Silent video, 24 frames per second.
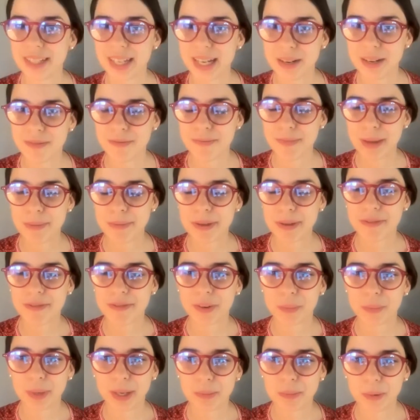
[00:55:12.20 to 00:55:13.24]
time maybe for
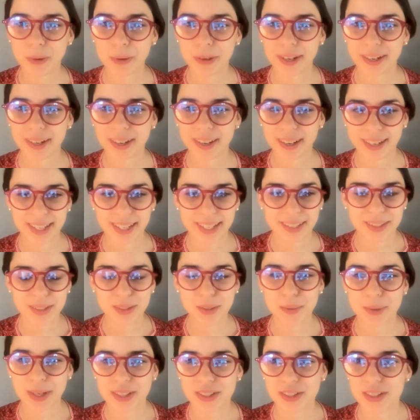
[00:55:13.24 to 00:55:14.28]
one more audience
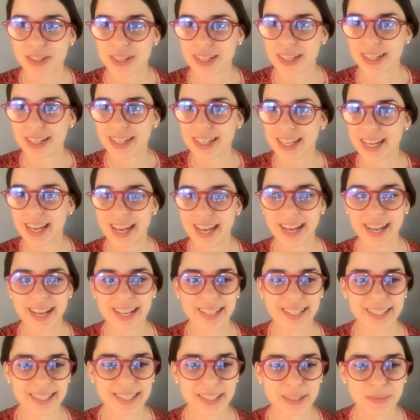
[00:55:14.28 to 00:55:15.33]
question,
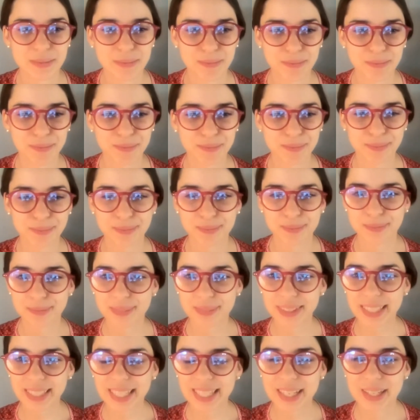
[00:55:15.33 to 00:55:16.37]
and
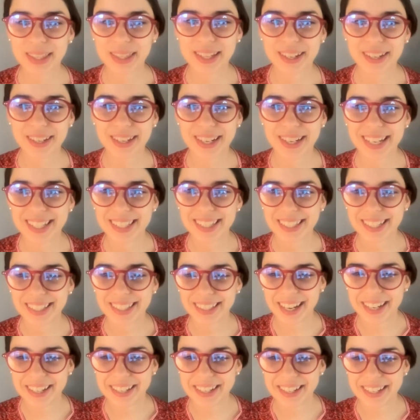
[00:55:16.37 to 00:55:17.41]
there is an
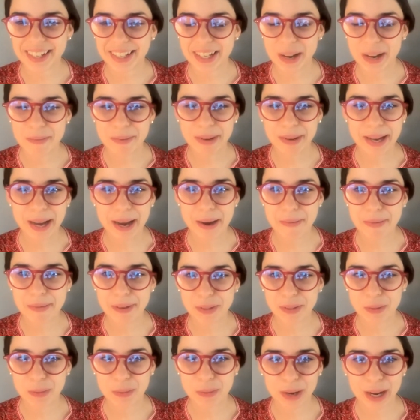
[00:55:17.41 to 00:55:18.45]
election coming up.
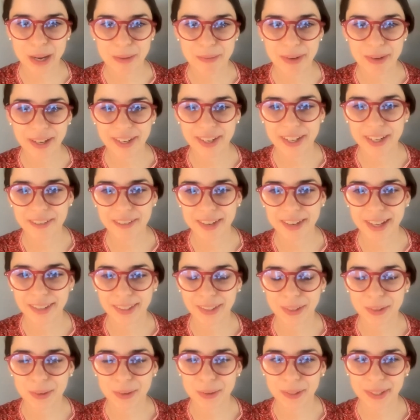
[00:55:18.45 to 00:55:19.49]
There's a primary around the
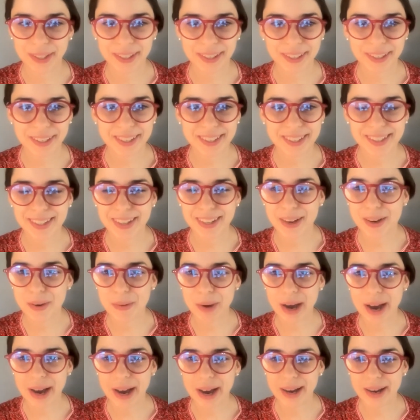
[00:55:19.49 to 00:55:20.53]
corner.
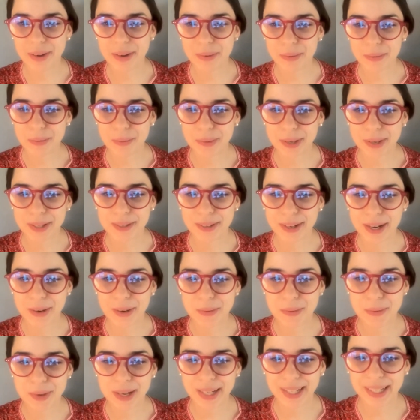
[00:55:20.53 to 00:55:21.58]
So wondering
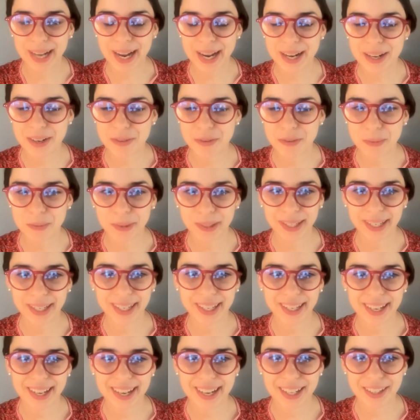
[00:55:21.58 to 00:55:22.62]
what kind of
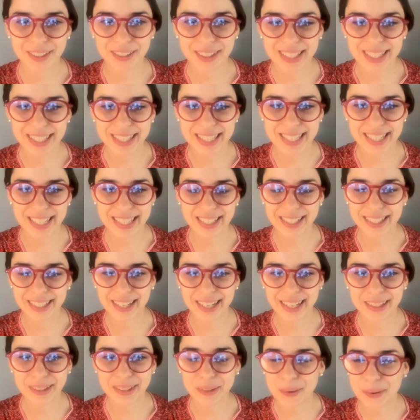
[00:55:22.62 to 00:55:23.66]
work Kristen
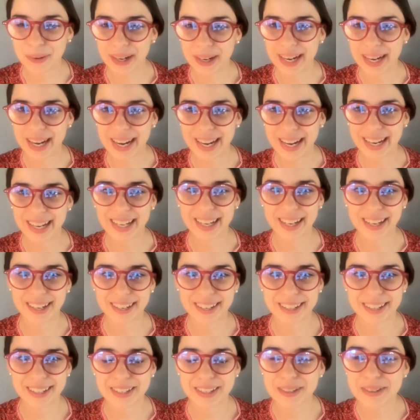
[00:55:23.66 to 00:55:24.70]
and Laurie
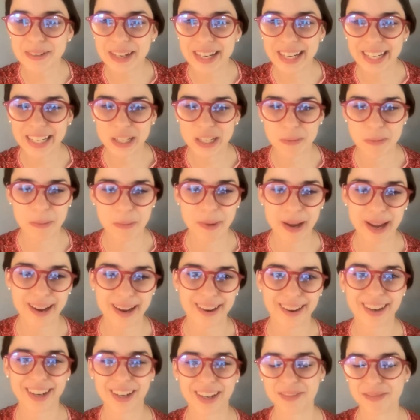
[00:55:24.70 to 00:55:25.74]
are doing to
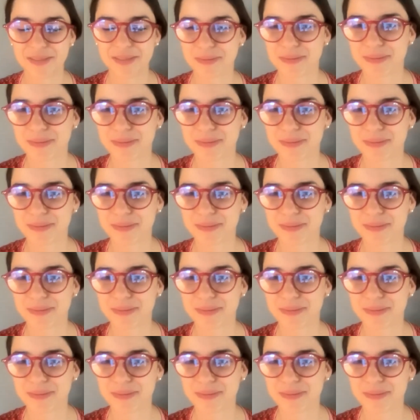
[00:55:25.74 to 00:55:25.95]
prepare.